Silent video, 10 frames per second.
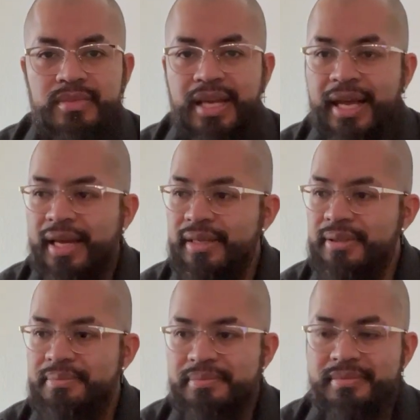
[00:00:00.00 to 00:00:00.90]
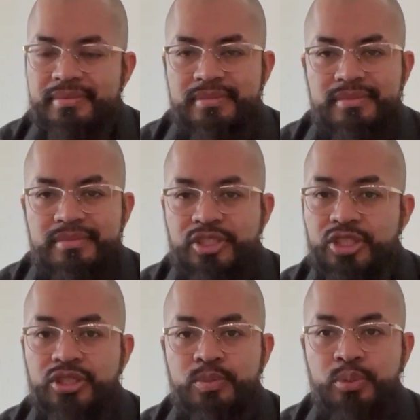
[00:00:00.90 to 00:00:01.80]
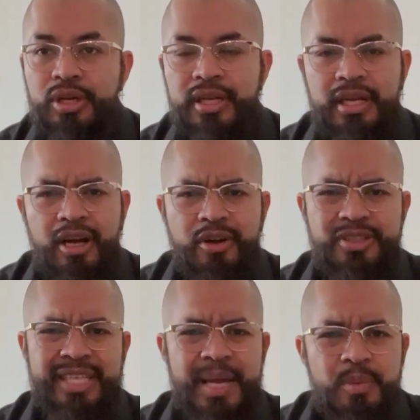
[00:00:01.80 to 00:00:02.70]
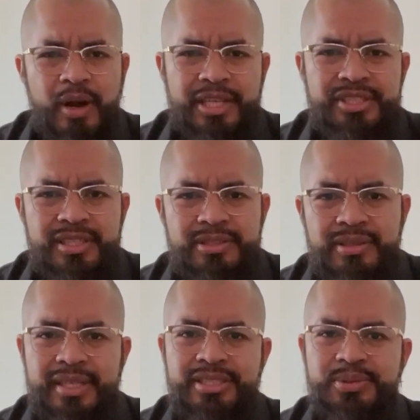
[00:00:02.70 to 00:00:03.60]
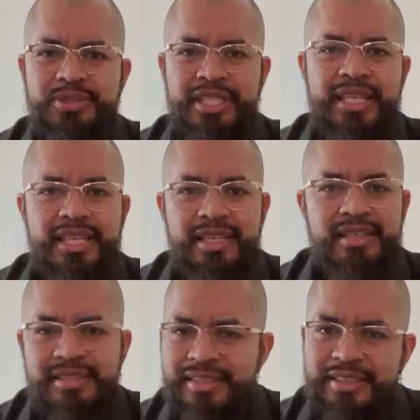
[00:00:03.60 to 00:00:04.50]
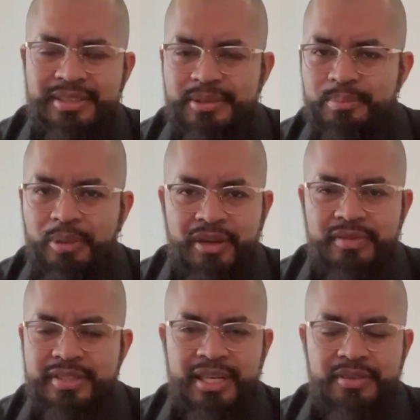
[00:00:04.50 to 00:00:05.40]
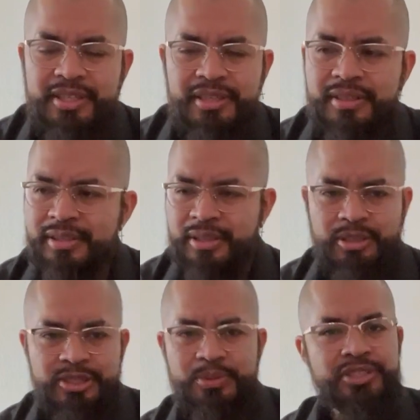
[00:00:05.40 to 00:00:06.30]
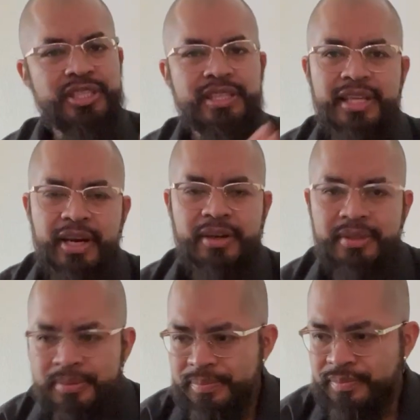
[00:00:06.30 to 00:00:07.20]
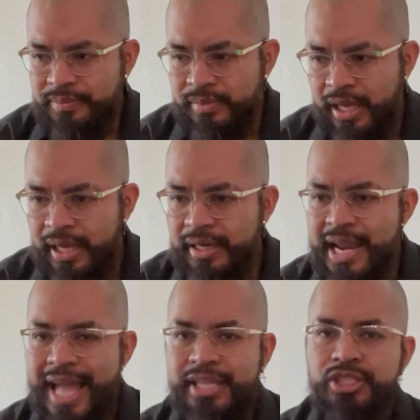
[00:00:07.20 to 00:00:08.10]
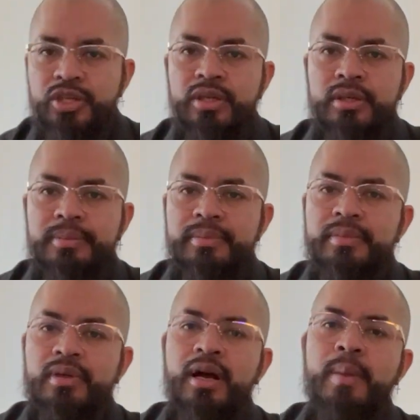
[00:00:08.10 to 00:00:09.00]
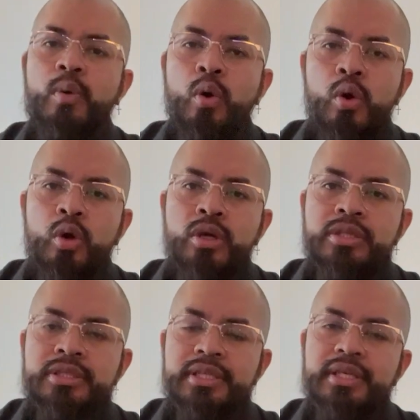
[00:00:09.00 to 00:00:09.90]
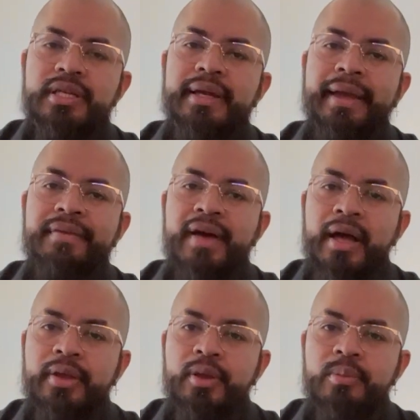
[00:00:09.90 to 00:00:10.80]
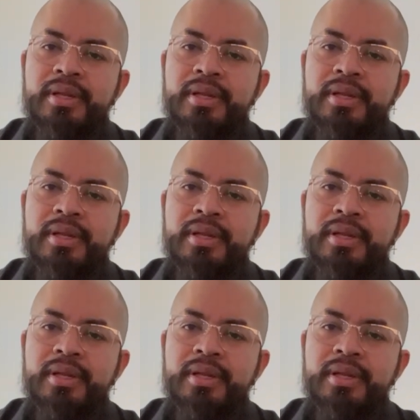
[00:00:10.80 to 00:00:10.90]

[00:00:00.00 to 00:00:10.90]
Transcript: And she's put it on her table, actually. So I guess she was eating and breakfast and everything. She would see it there. And nature abhors a vacuum.